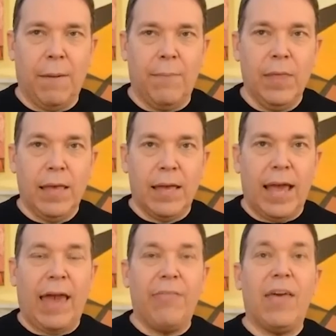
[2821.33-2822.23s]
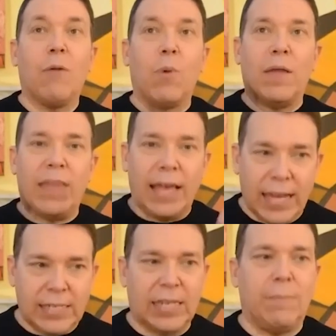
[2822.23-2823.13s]
Um, and then when they
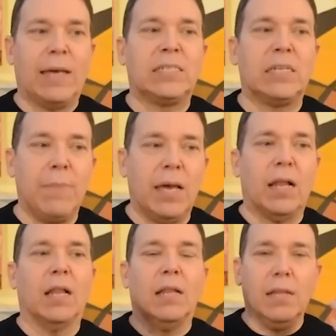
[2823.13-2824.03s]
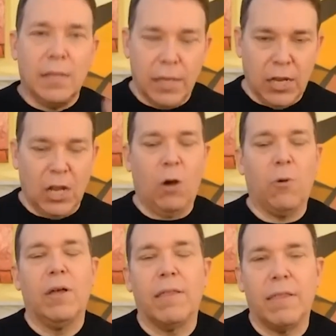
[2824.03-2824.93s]
get to the messy middle, you
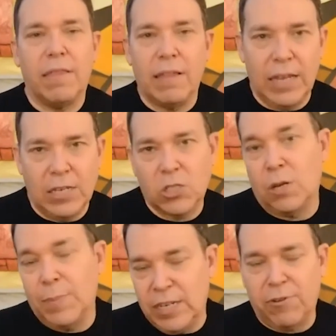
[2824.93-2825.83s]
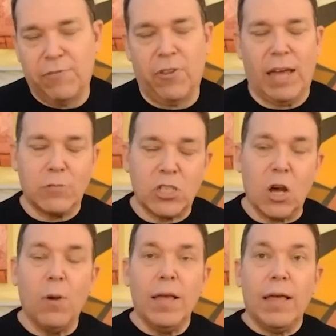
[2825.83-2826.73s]
know, it's going to be different for them.
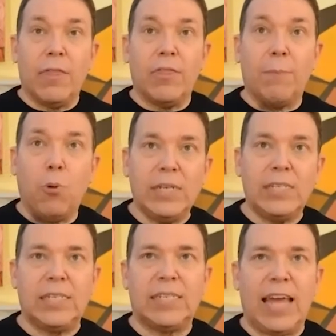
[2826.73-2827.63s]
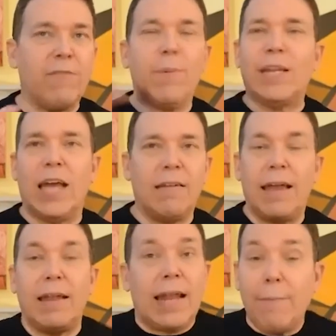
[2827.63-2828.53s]
So the point is, everybody,
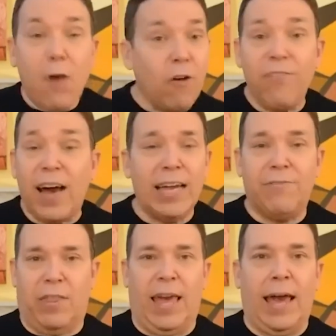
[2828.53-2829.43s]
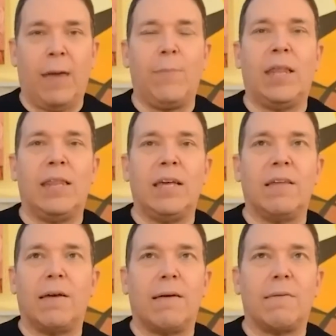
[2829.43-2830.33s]
and, and, and I'm all fine for that. I mean, the,
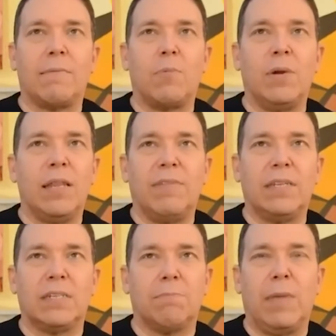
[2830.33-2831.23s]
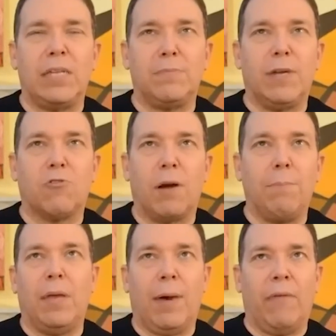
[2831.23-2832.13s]
the, uh, one of the things that makes me
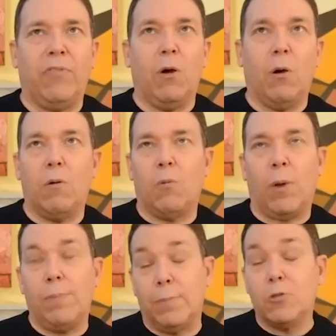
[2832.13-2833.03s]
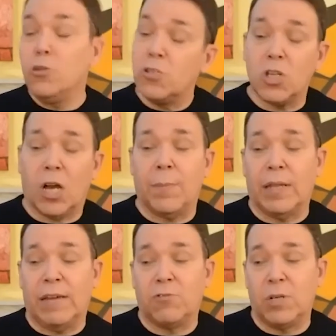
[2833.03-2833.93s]
grumpy about the, the way people used to talk
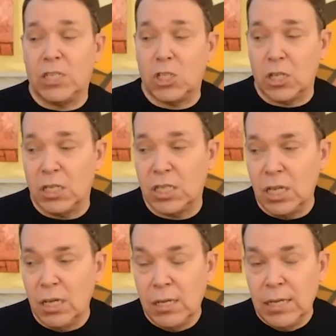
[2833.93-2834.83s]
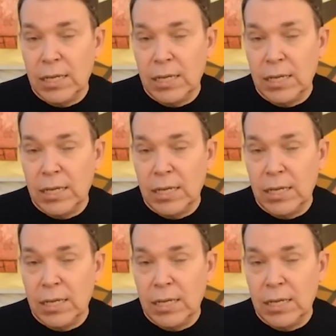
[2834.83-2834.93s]
about life transitions